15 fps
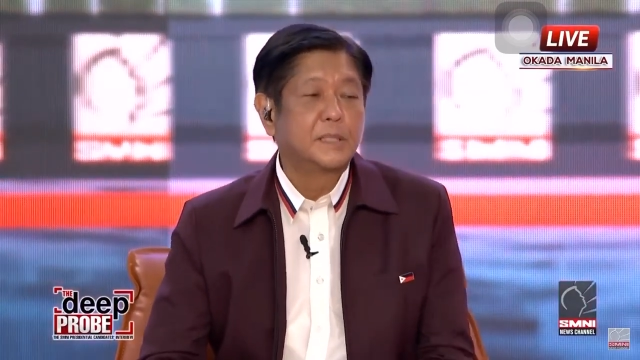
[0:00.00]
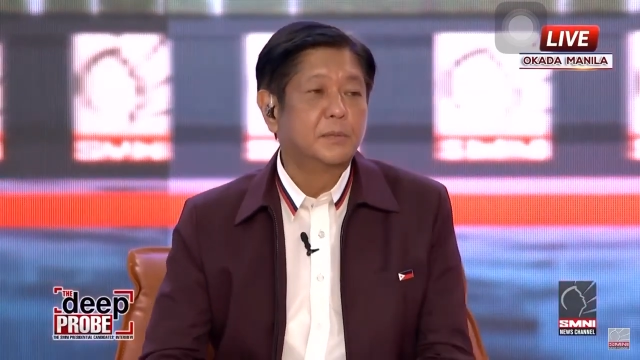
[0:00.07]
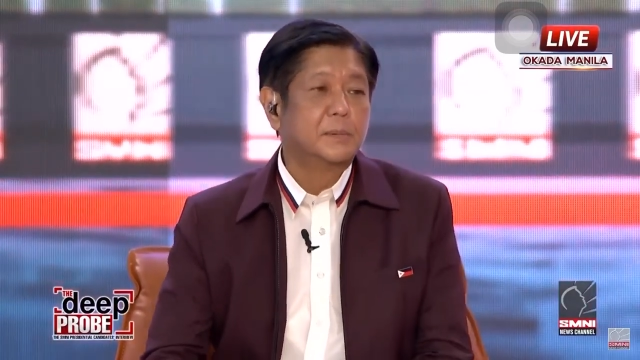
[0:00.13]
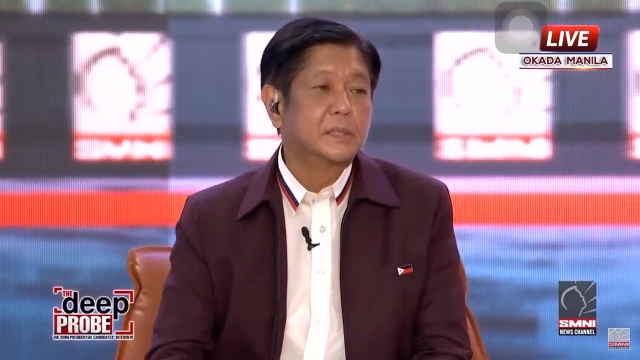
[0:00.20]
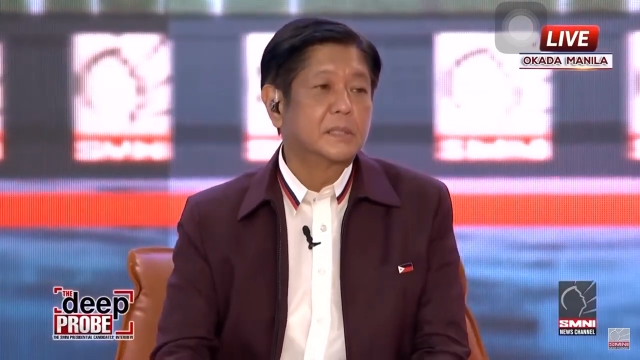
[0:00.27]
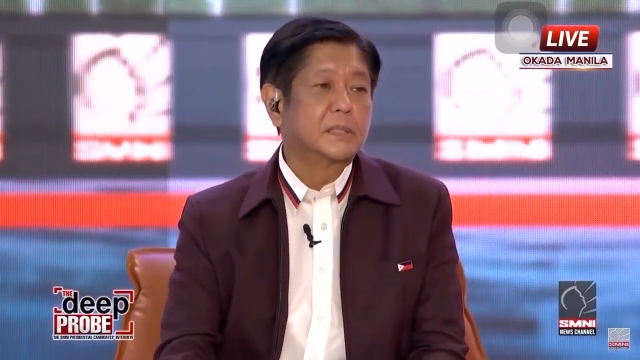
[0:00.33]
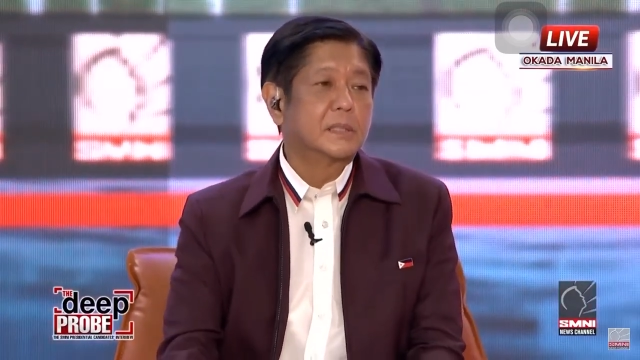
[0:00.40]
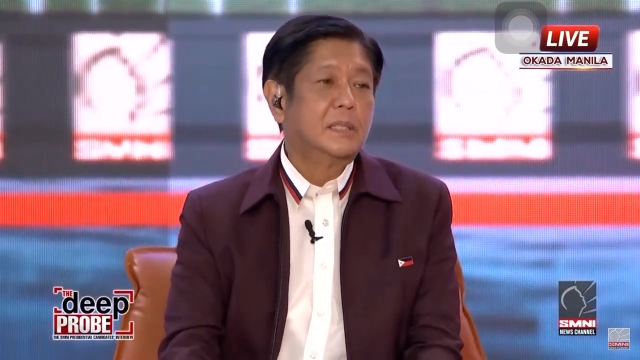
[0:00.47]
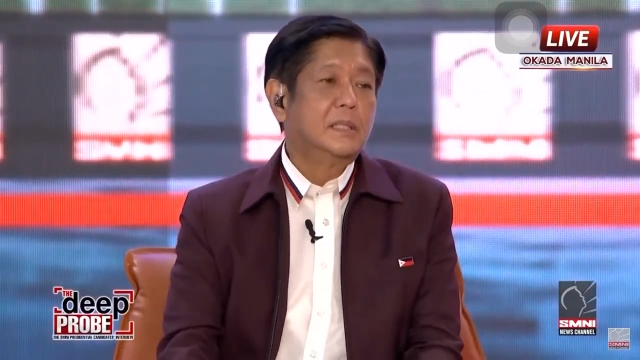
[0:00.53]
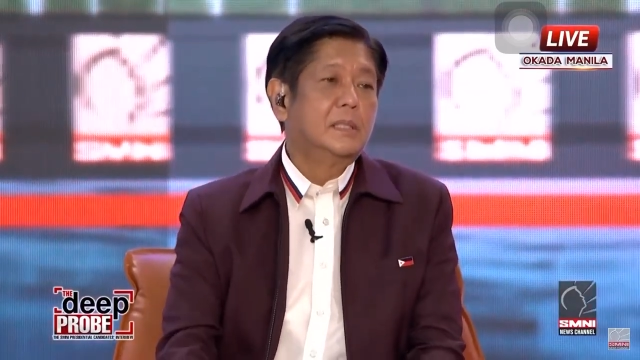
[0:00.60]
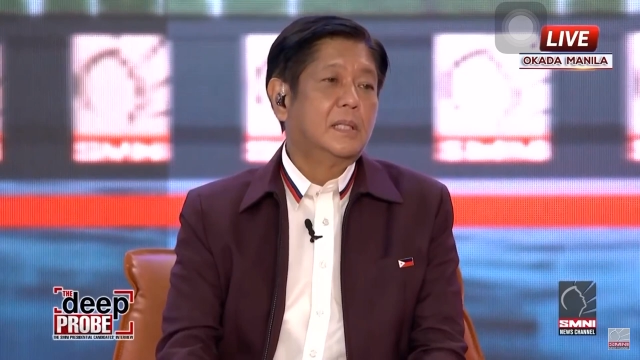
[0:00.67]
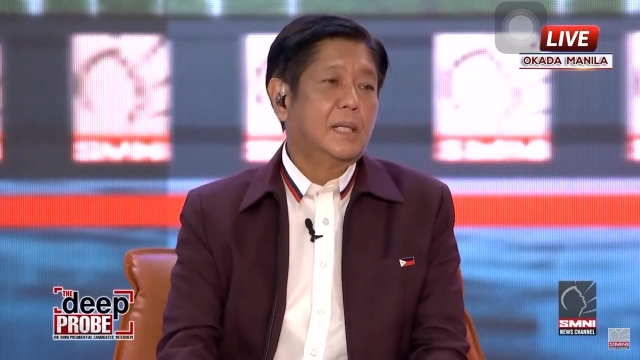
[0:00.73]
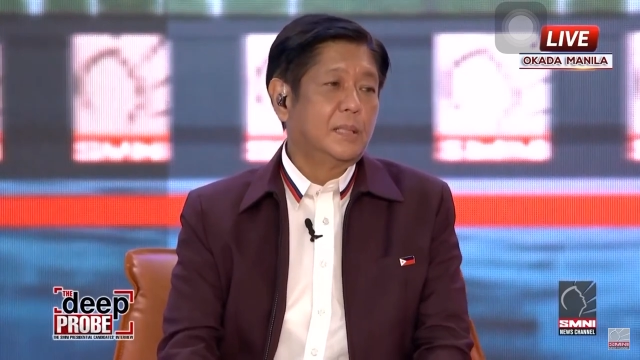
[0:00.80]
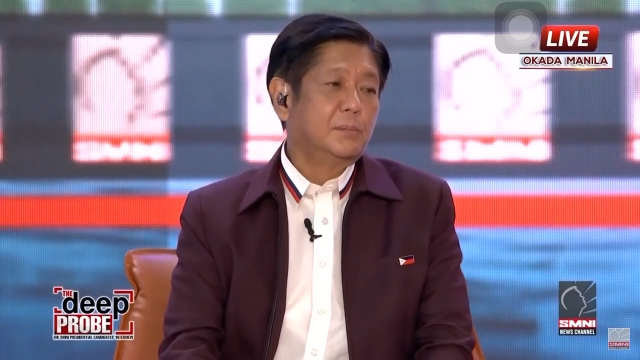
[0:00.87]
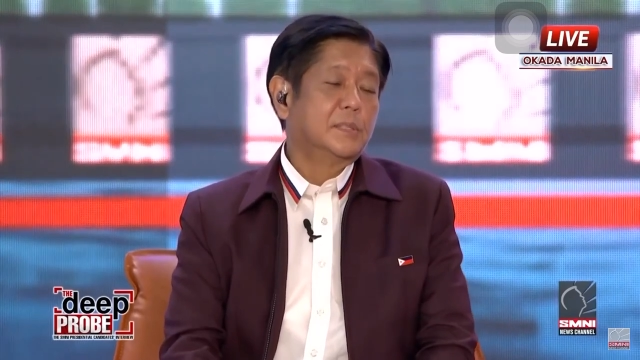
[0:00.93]
pessimist.
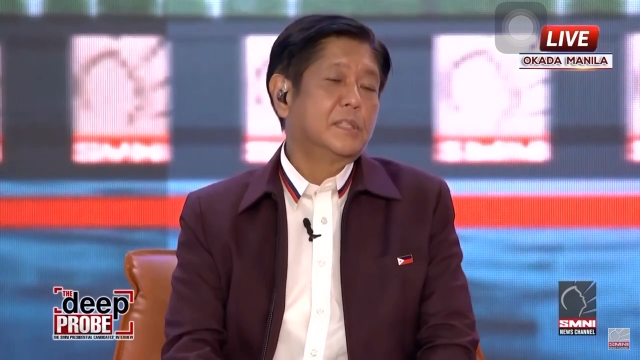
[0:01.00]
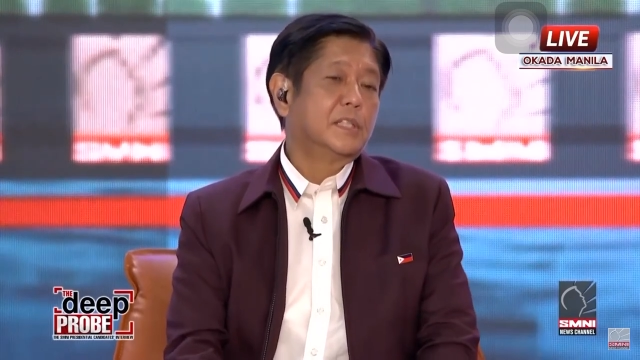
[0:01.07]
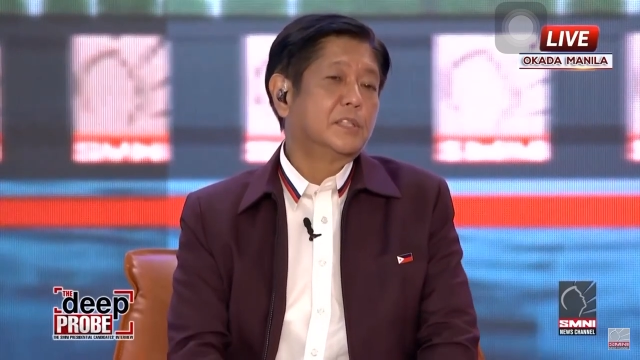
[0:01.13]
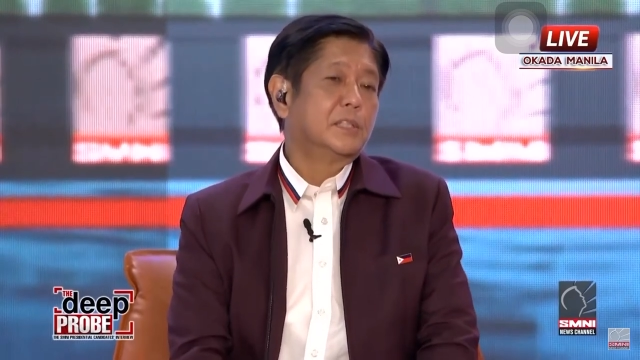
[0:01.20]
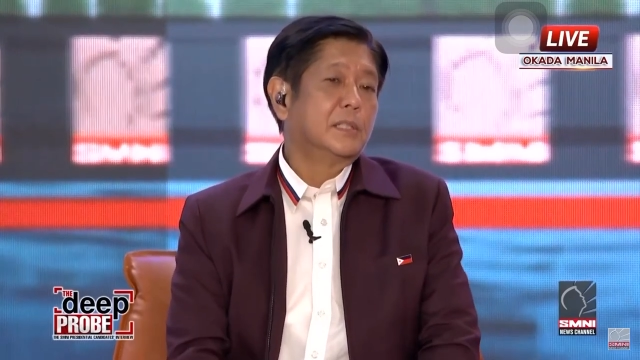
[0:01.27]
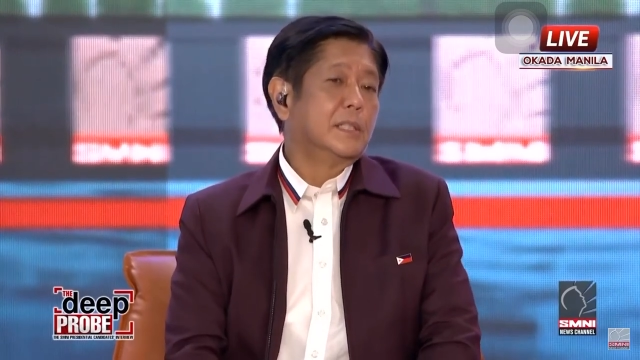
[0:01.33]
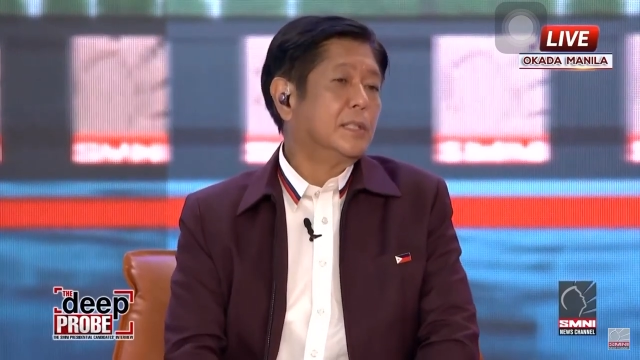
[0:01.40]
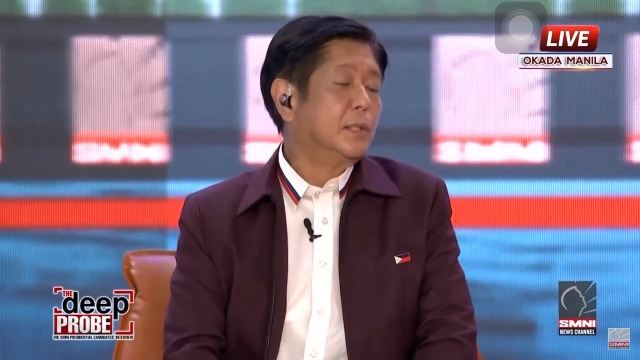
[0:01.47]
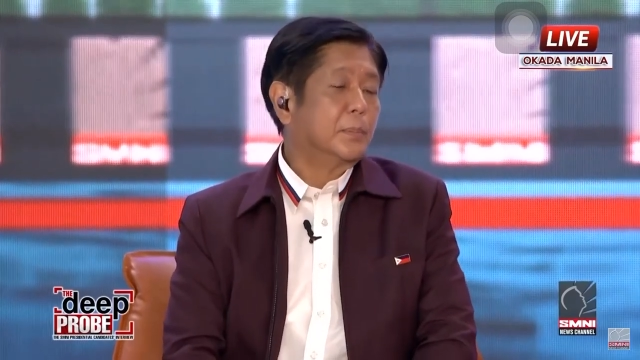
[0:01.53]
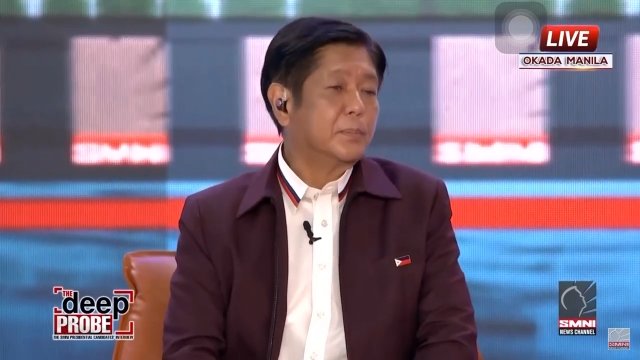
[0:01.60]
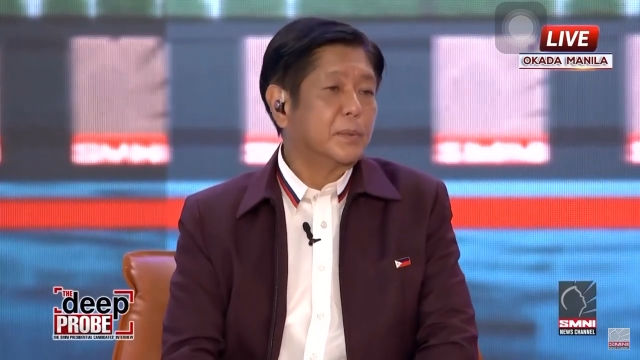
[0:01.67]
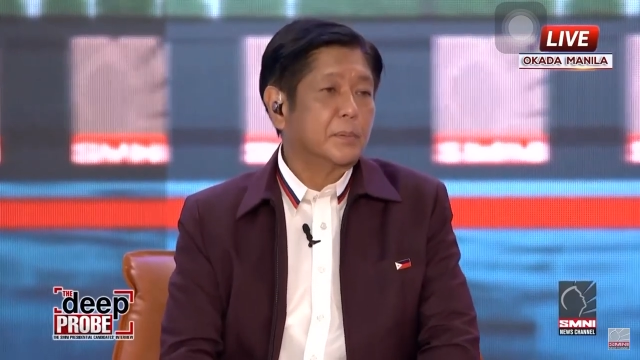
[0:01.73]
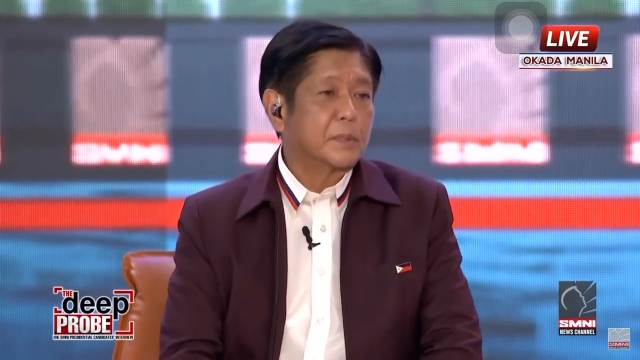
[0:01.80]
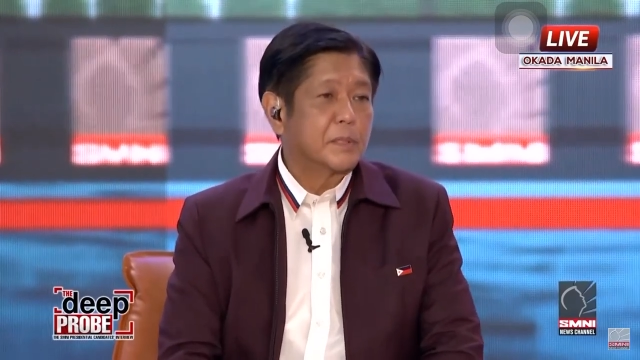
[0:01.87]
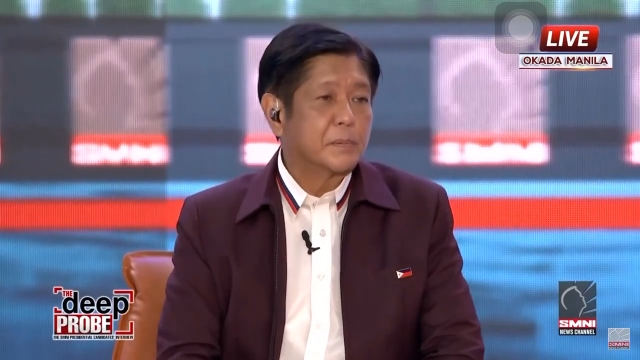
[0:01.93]
I'm essentially an
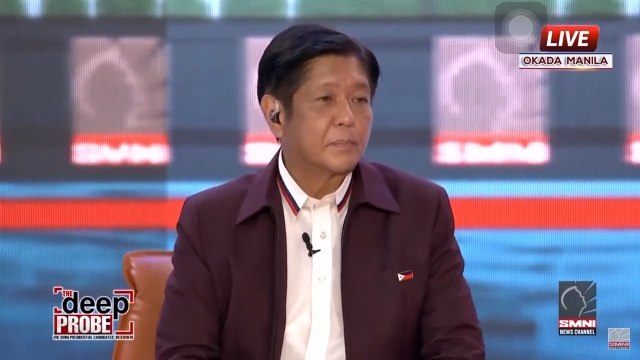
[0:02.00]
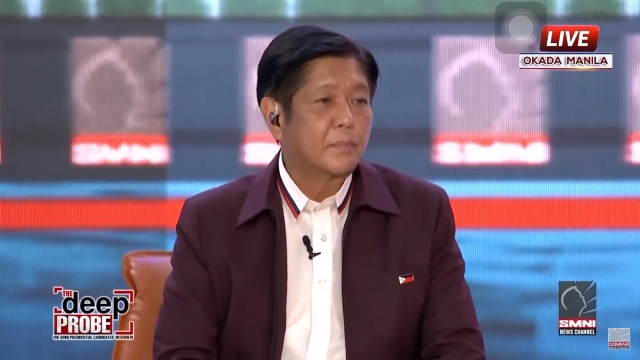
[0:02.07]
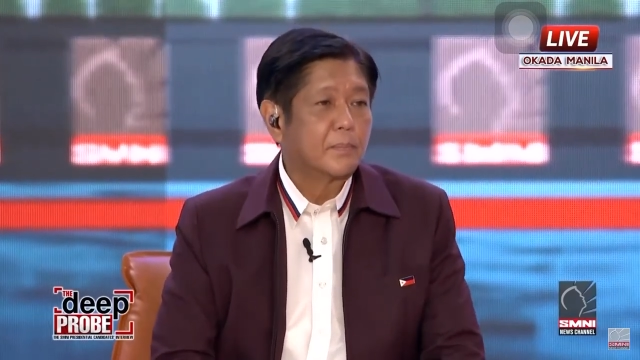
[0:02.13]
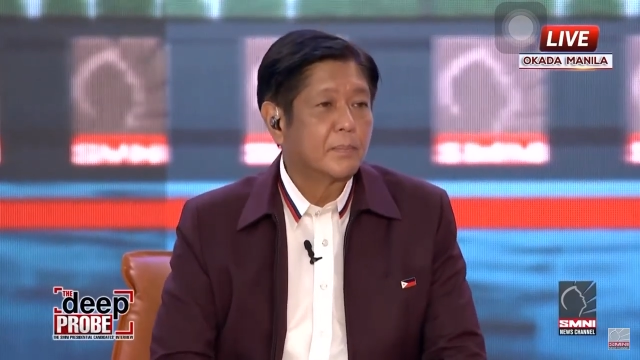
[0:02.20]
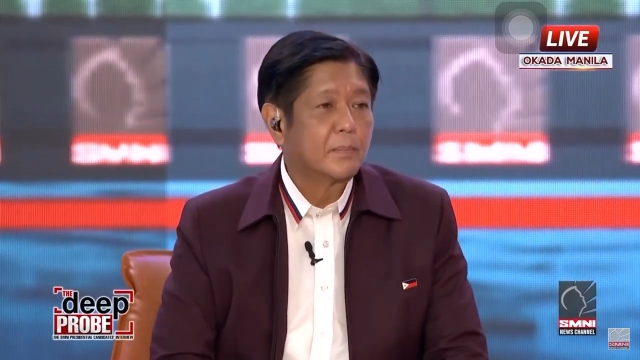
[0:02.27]
optimist.